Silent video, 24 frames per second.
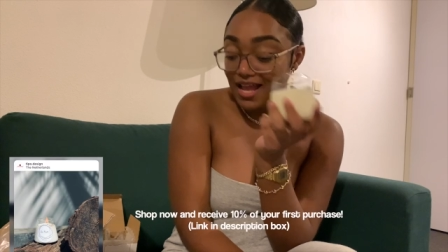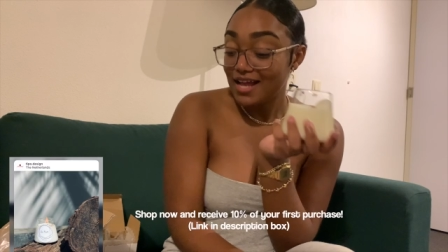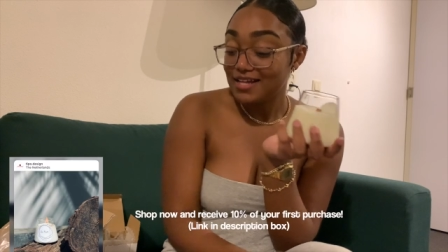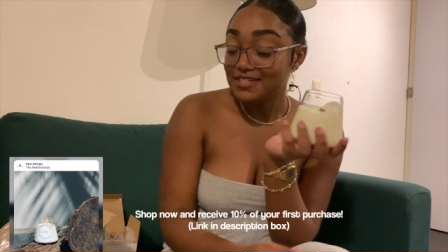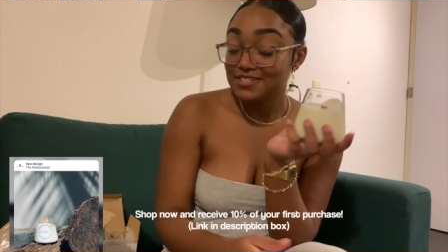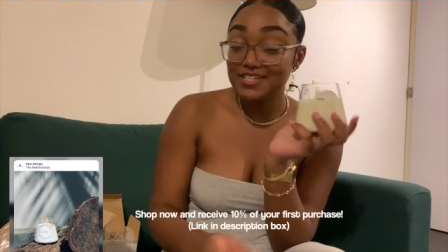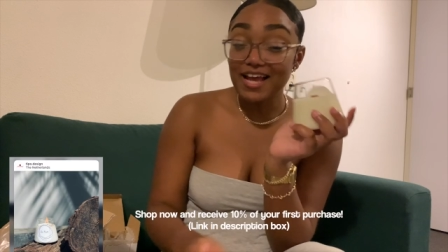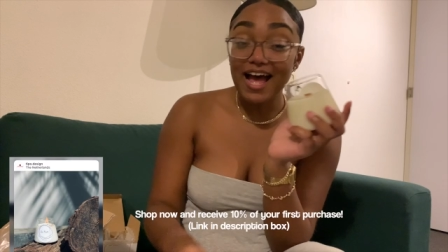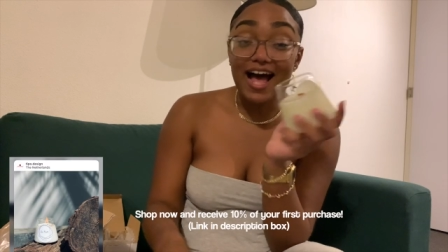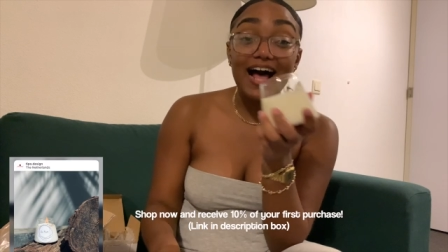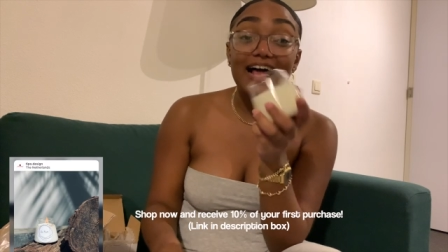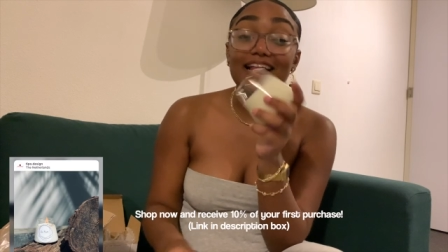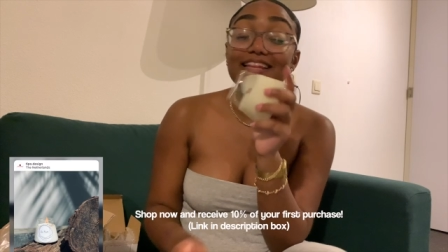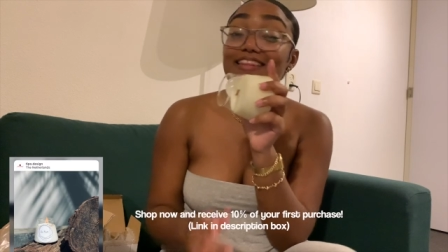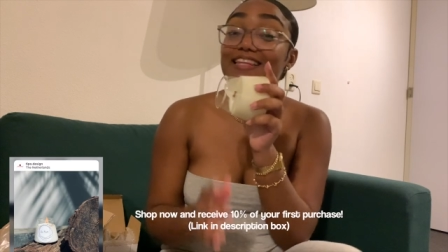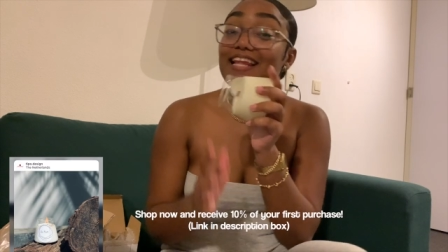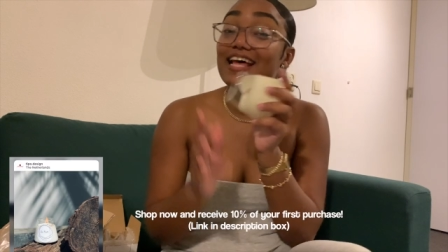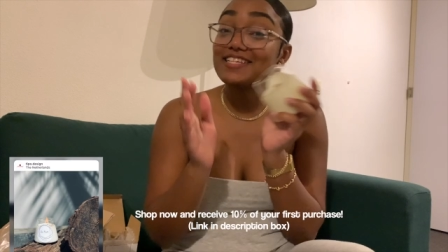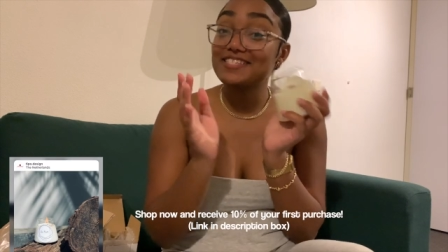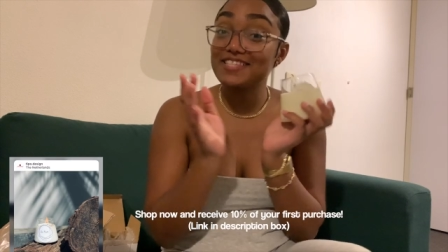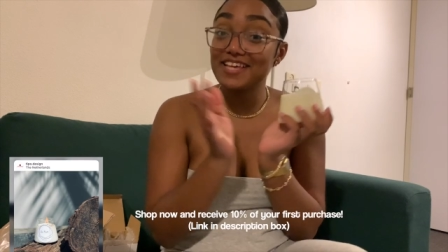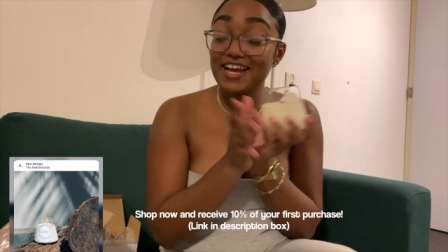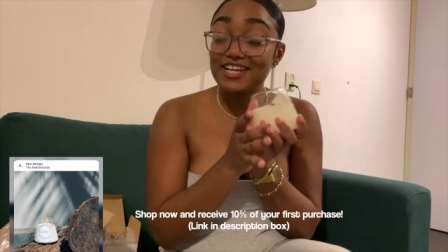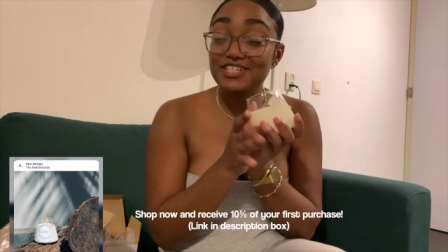Child,
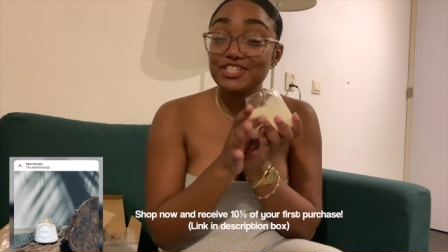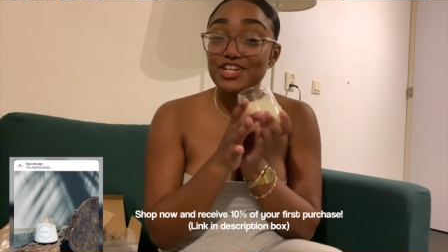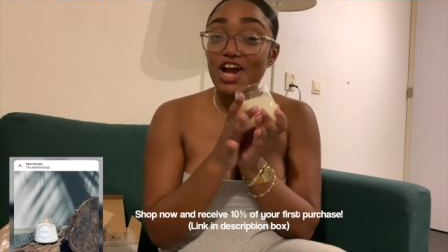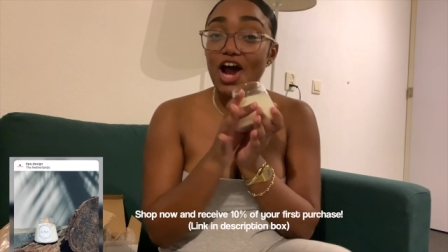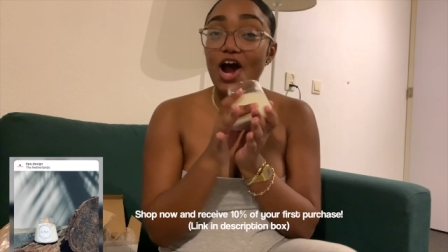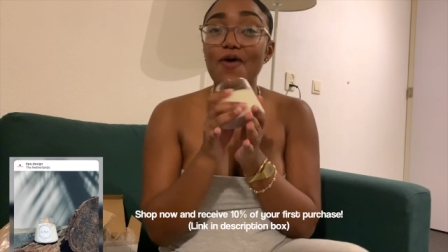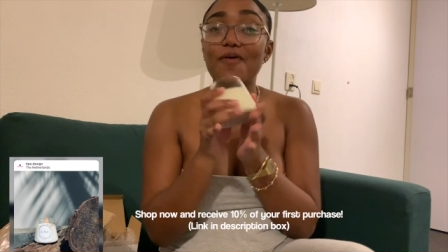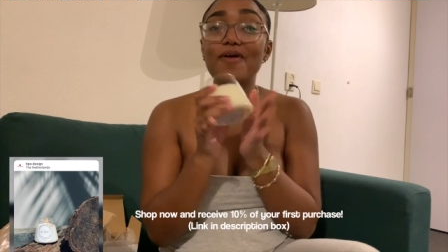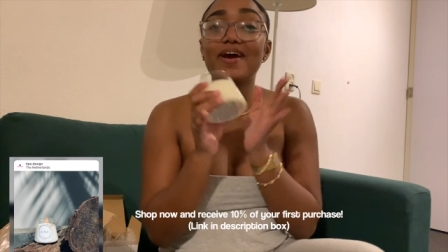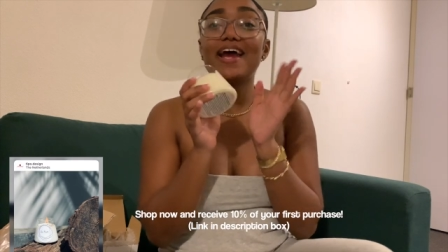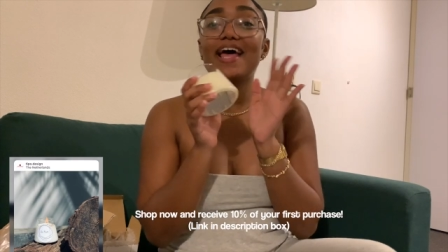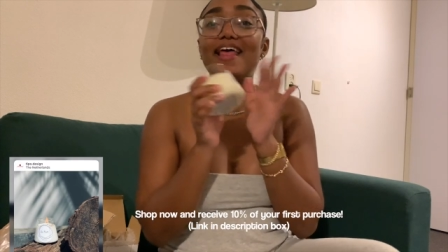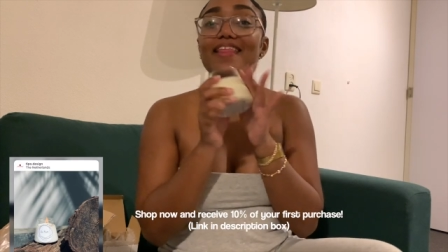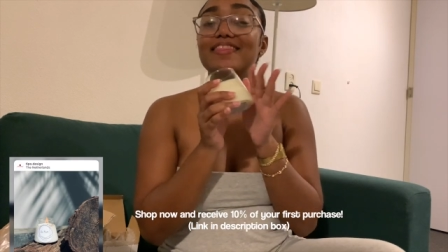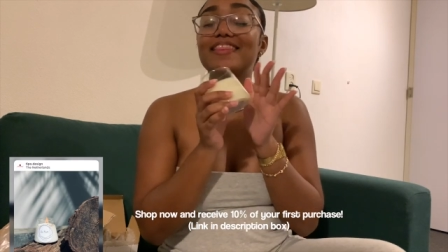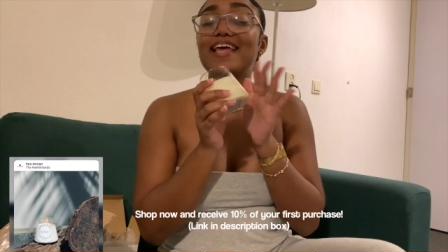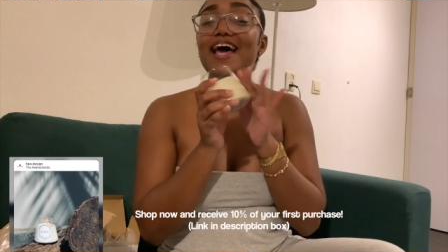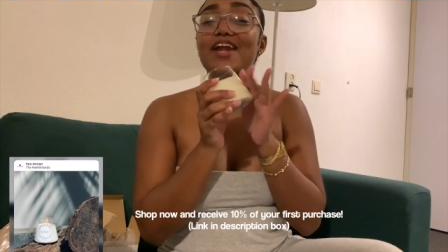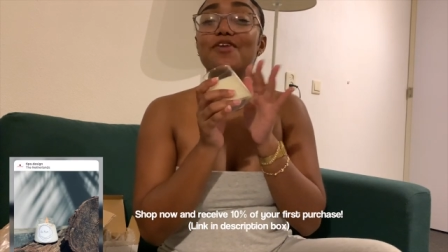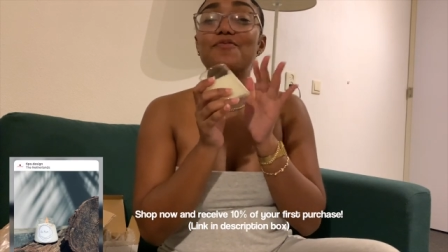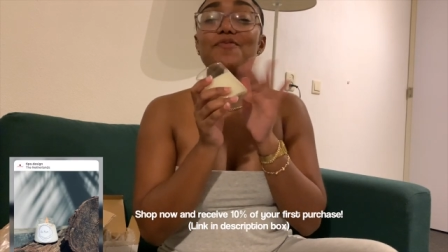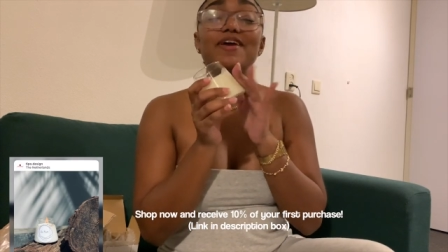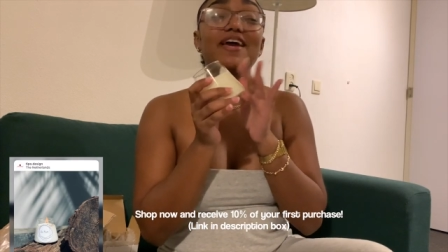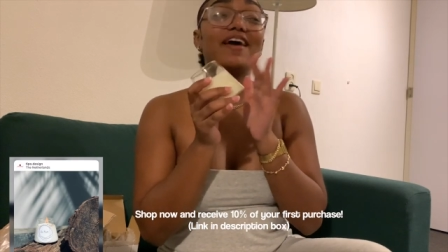let's take a shower and
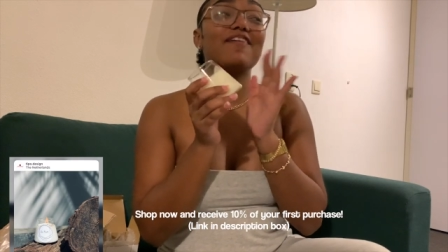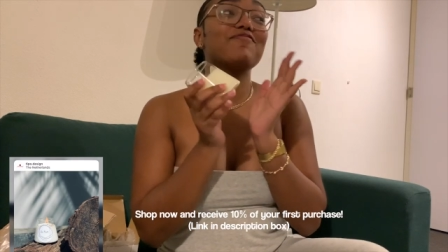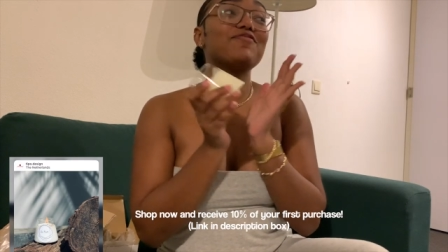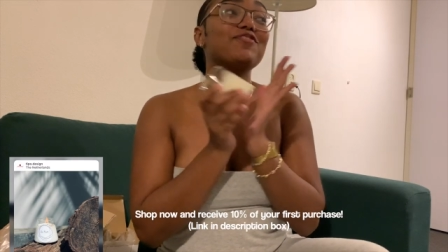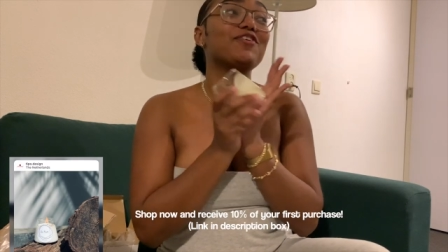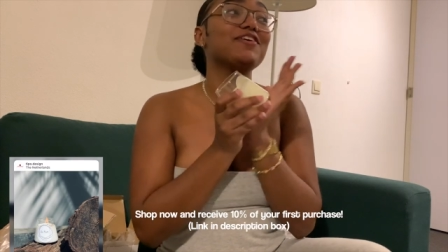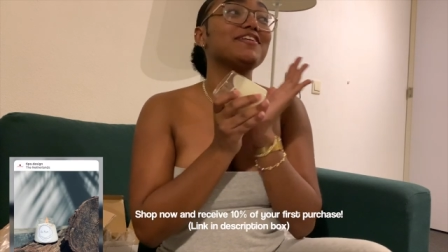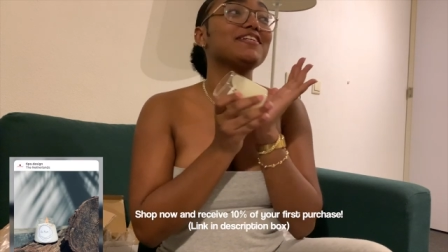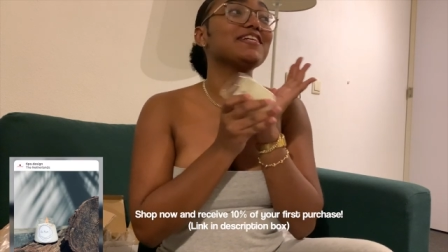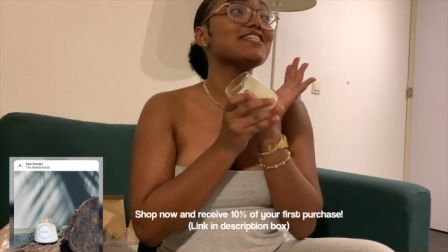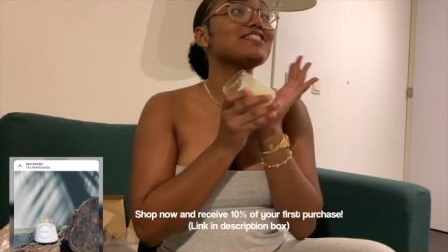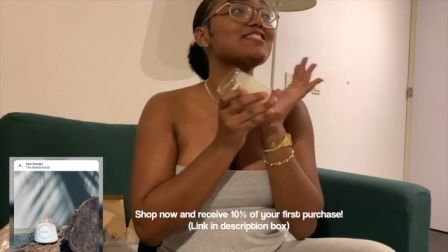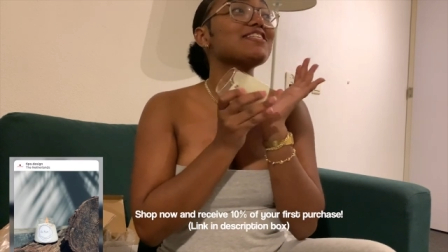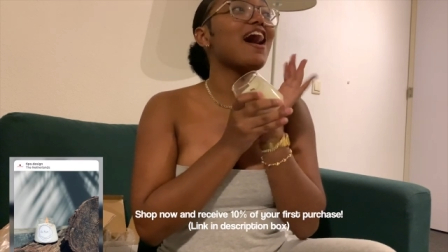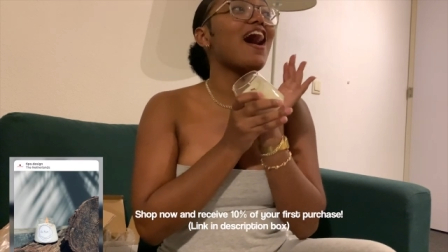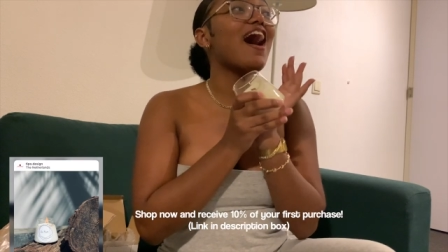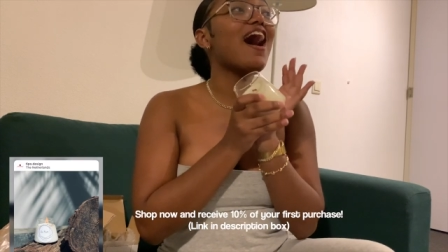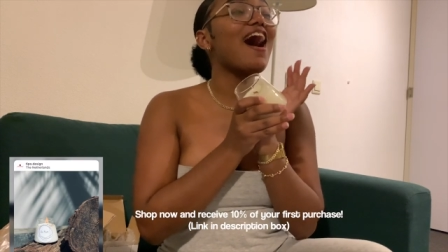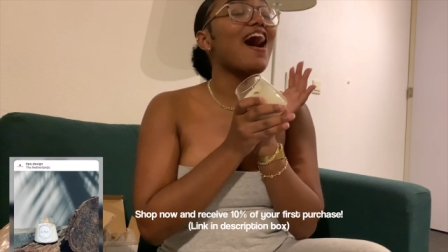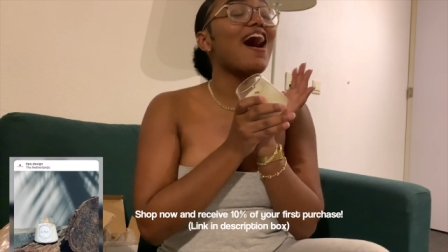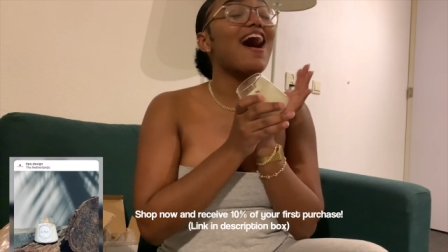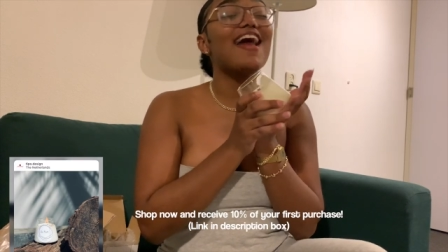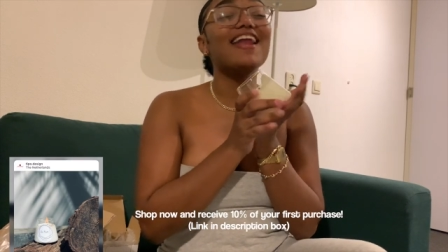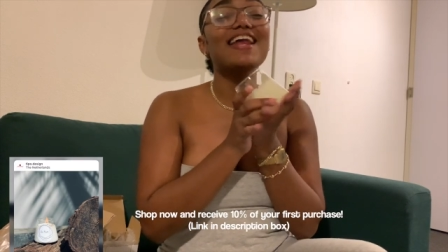then we can turn this
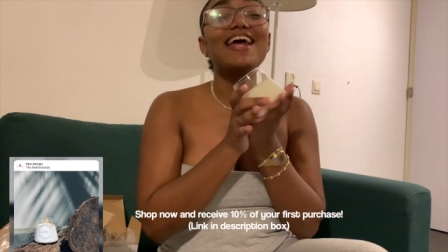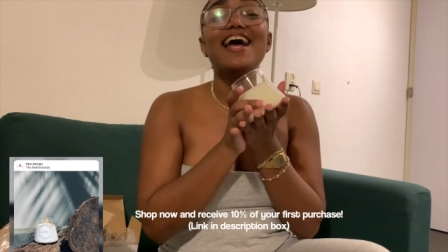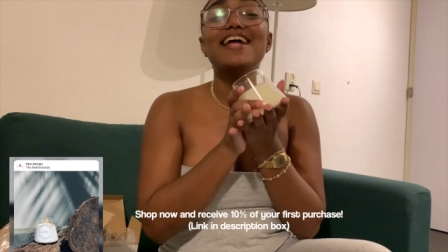on